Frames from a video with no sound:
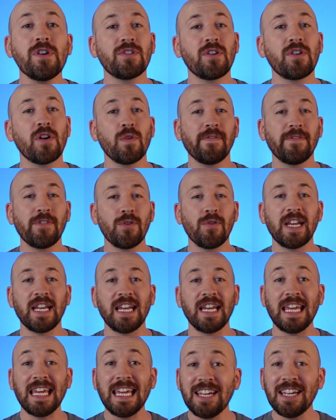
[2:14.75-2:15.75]
you start
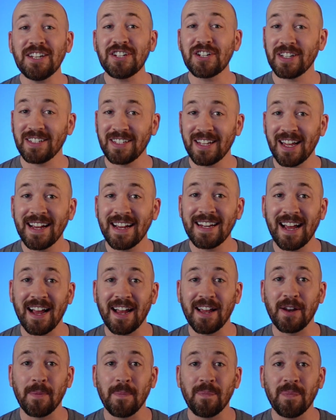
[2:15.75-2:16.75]
reviewing each line
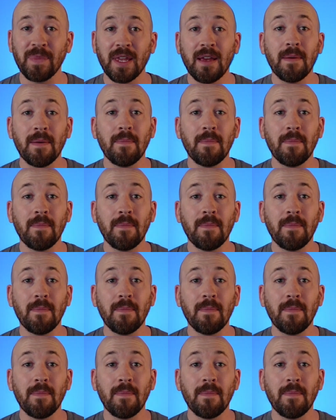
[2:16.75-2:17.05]
item,